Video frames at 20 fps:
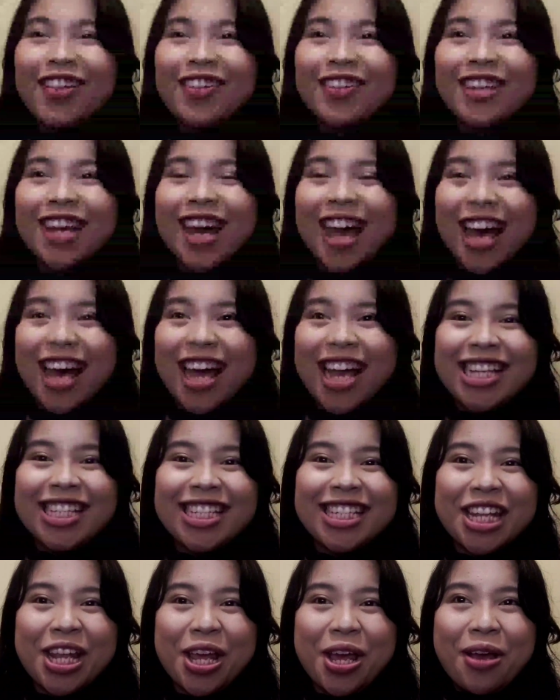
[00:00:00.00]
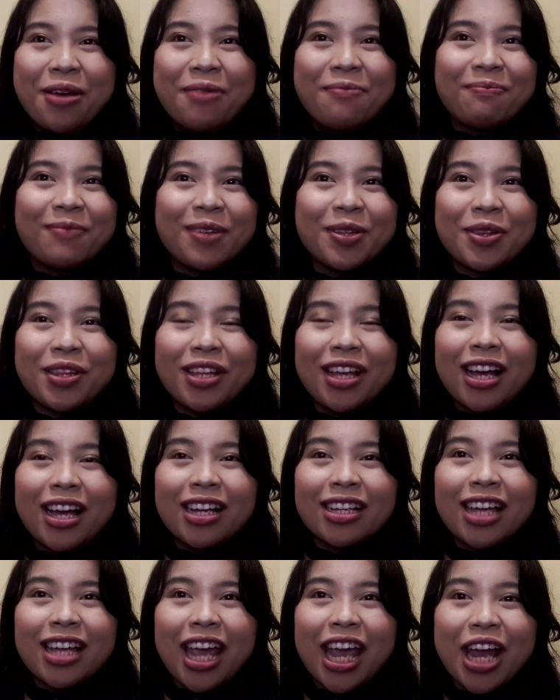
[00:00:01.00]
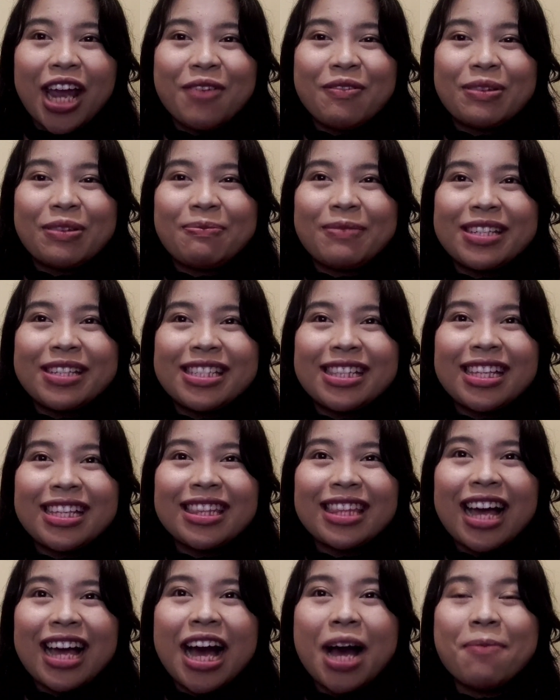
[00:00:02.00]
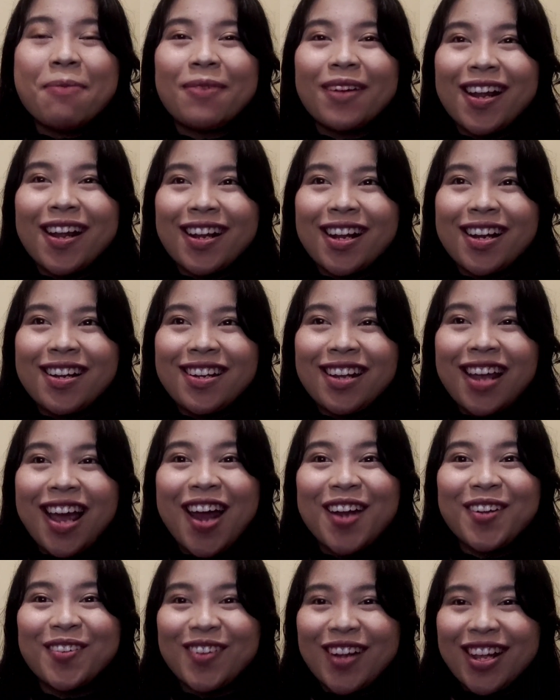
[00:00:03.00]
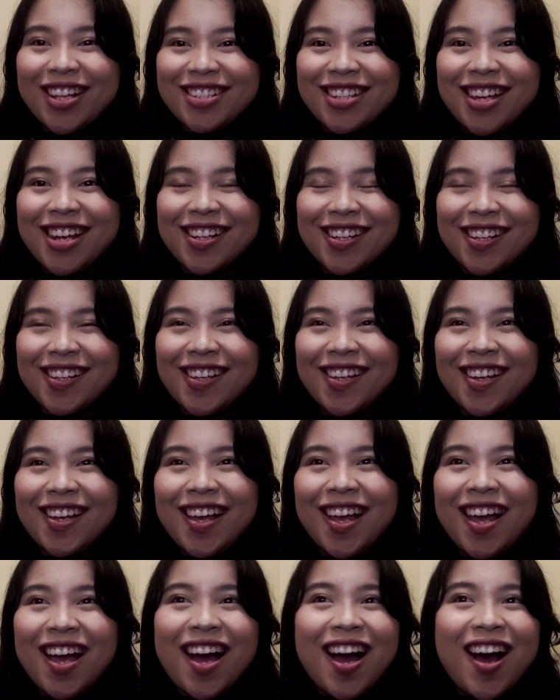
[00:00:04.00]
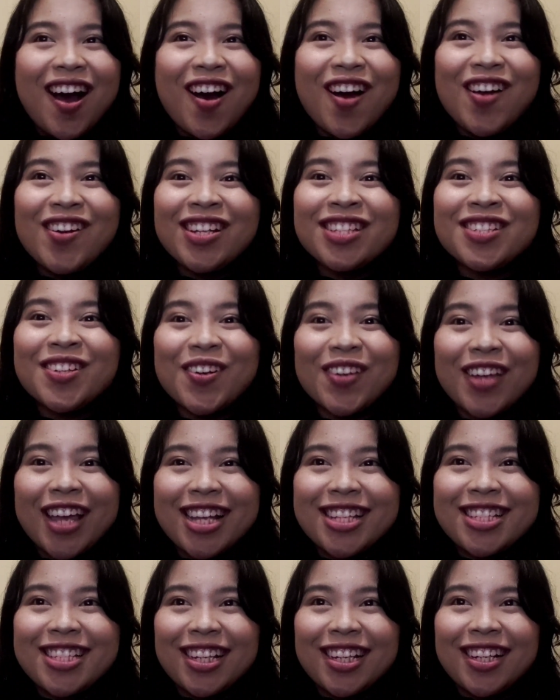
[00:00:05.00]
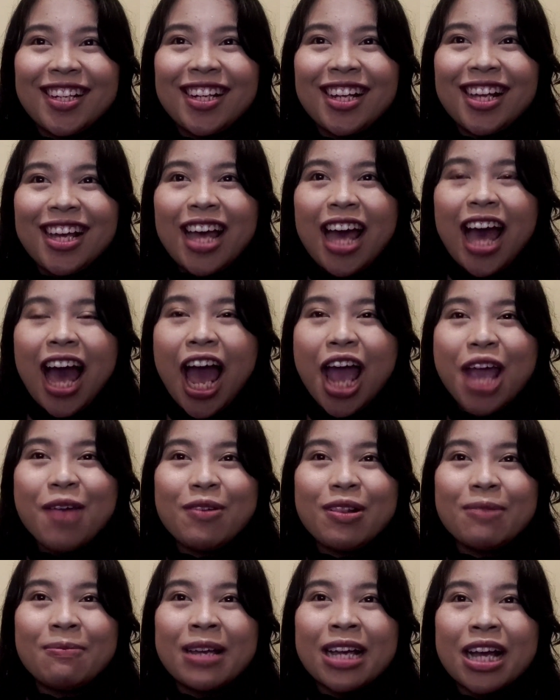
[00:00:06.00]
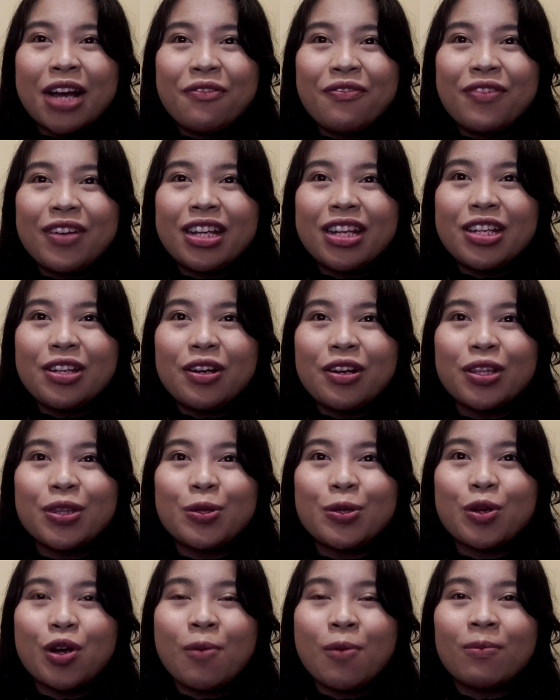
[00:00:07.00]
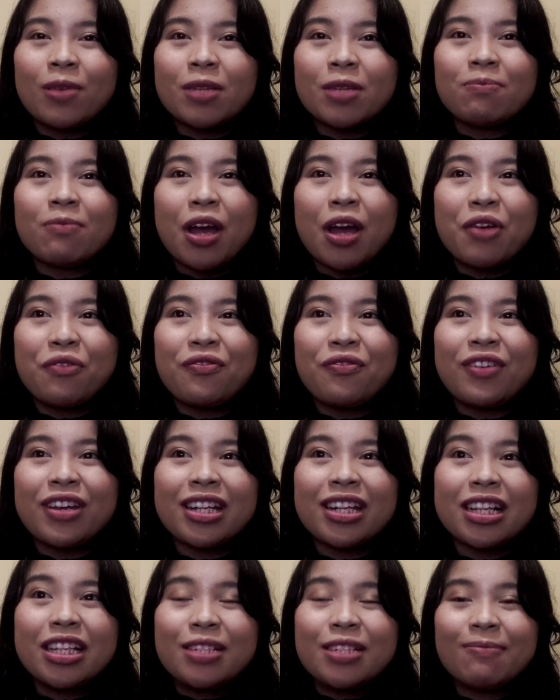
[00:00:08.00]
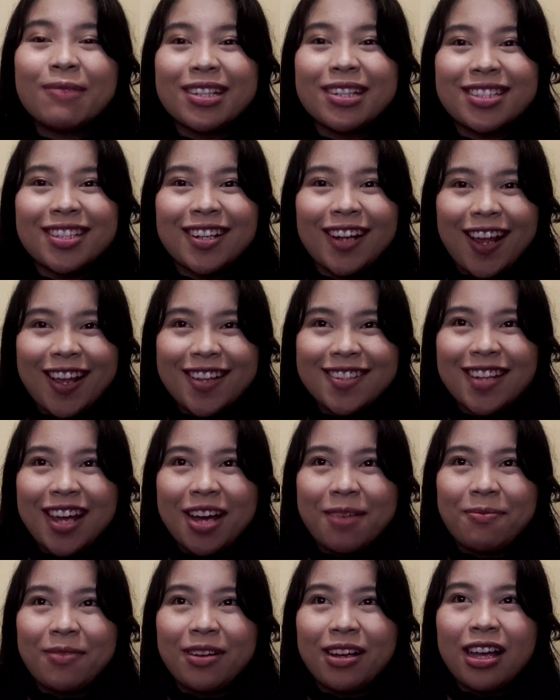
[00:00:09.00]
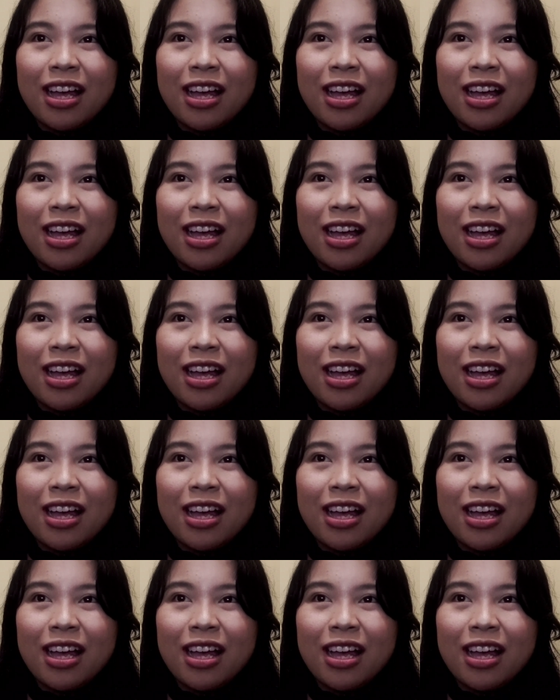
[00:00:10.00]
Hello guys, again with me Jelita Amranani Anugrah Sari. On this occasion, I will make a video to complete my final semester exam.